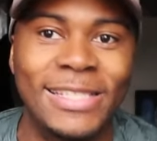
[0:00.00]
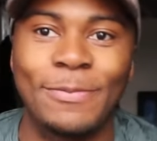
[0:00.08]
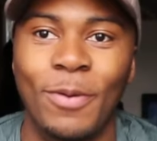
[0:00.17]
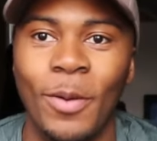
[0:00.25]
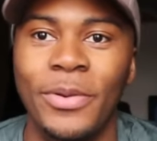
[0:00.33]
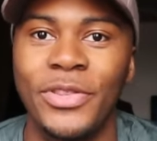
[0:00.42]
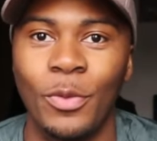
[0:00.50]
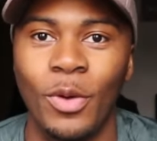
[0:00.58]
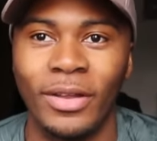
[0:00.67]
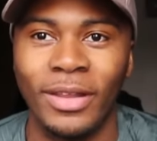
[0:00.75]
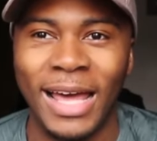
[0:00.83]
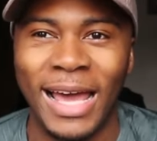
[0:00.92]
is probably the
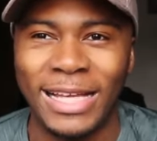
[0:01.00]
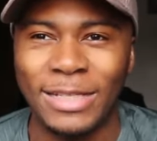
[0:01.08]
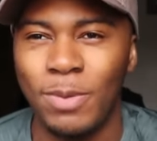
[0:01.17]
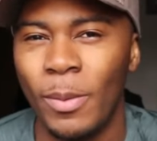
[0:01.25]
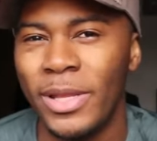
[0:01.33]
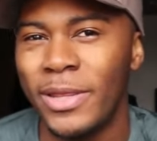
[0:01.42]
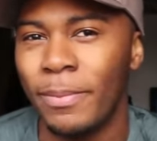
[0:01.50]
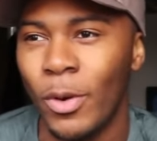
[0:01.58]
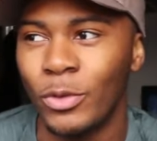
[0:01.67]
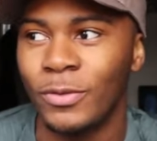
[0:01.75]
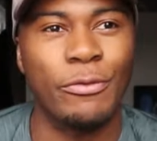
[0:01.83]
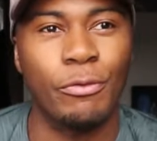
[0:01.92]
one that is probably the
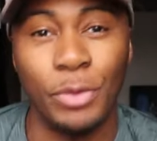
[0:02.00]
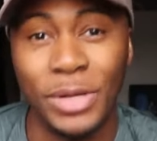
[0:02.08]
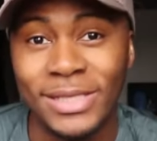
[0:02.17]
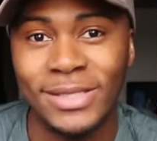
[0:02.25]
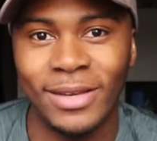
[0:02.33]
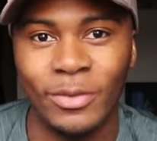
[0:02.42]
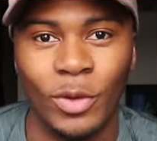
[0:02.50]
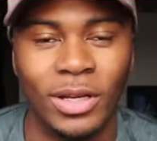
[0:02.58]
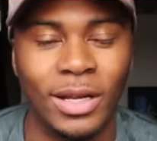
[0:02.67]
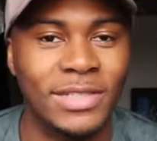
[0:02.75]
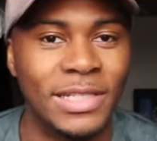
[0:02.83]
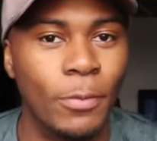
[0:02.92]
most recent
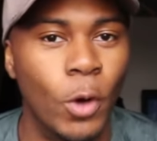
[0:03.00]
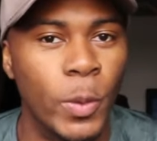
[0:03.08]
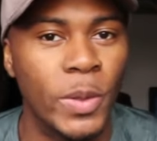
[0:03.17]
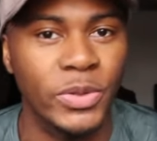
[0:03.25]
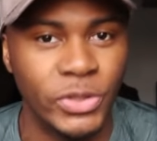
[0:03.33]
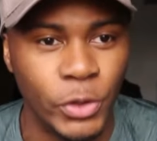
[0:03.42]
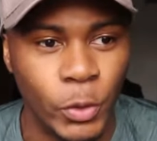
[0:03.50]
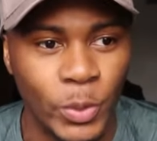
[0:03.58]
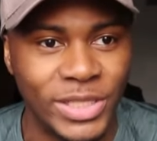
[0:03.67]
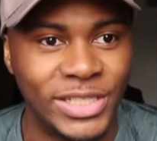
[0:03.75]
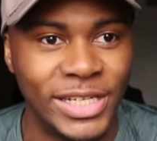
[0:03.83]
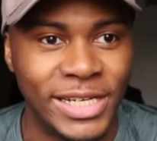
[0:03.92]
one I've seen more people do,
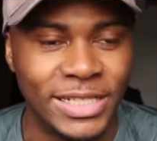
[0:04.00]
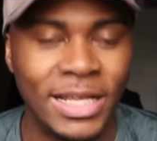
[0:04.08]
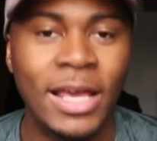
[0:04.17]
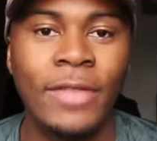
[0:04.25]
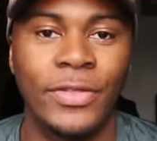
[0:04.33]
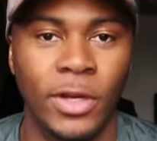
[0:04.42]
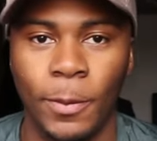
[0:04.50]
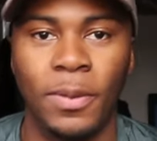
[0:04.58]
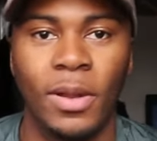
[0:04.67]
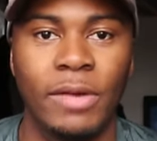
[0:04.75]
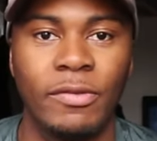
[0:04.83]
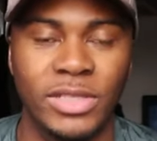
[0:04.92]
which is they'll
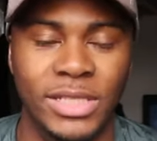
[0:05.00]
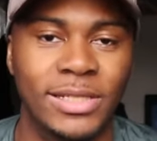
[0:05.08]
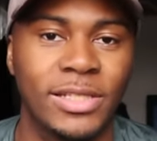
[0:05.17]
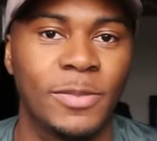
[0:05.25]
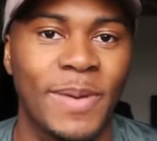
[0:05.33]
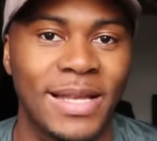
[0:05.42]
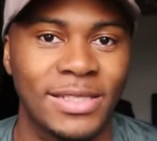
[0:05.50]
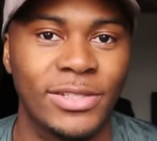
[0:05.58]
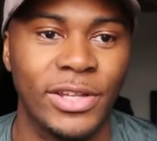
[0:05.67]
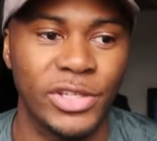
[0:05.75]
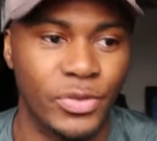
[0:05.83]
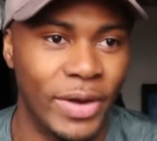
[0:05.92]
apply resistance bands to
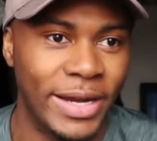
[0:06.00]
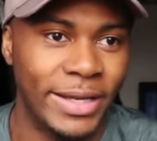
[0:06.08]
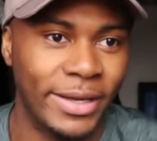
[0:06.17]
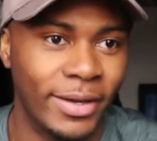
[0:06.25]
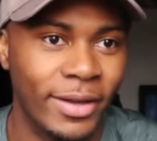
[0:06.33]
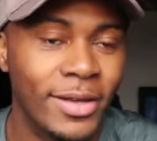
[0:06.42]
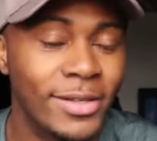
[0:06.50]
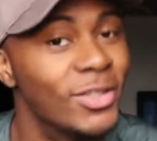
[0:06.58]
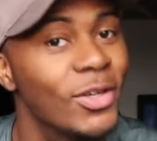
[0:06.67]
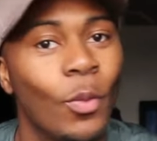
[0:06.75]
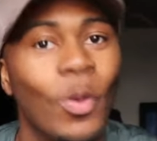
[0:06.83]
their training. So